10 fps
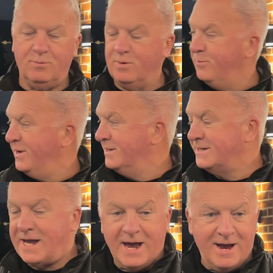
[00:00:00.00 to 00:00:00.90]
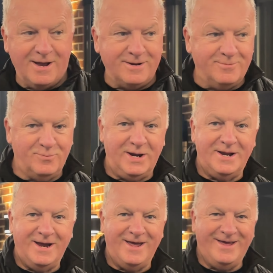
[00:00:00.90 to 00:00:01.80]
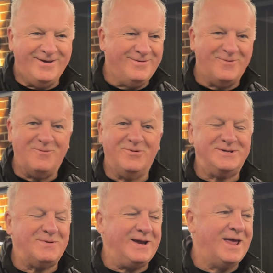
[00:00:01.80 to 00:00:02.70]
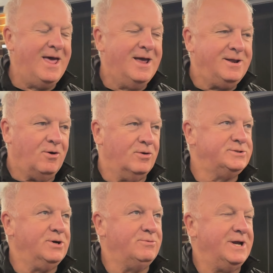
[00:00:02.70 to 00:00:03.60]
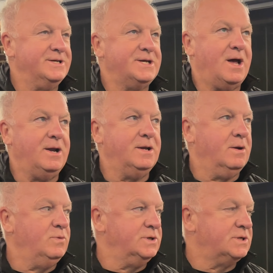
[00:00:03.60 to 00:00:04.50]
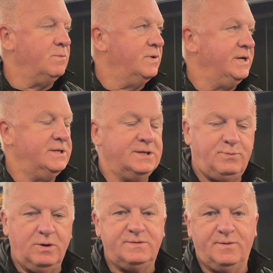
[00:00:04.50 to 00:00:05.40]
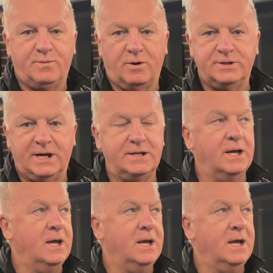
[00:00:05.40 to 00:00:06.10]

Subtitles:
we're a bit scared being here in one respect. All joking aside, we just completed this beautiful project.